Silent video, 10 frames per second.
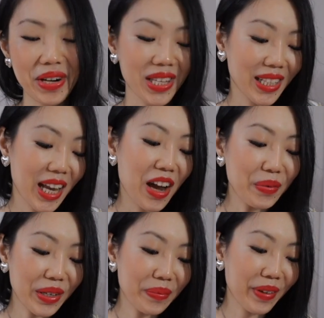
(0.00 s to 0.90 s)
Personally, I
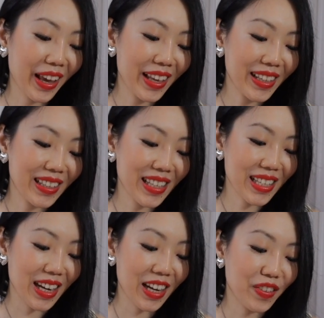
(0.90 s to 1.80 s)
wouldn't pay this
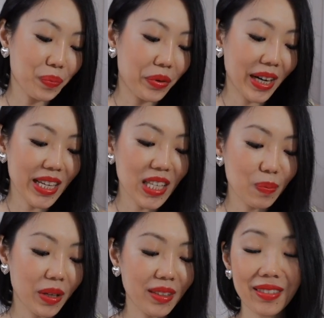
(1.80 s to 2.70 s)
kind of price,
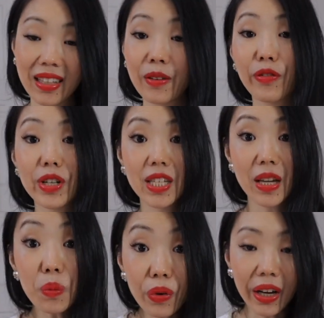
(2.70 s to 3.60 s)
but for
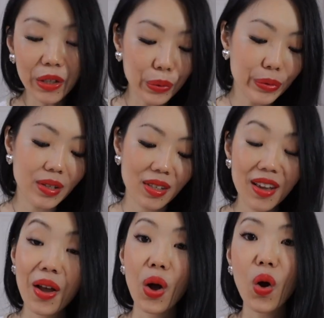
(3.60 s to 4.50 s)
someone who's
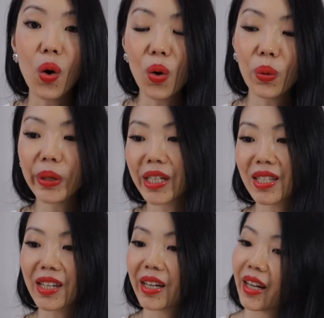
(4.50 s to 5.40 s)
always
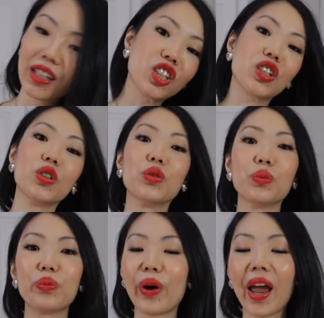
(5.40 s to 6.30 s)
needing to
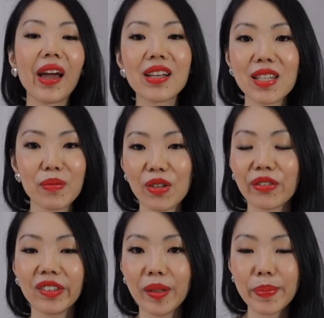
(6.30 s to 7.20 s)
bring some
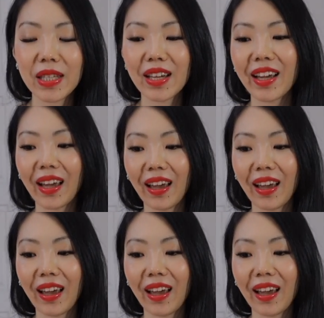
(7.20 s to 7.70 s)
sort of lipstick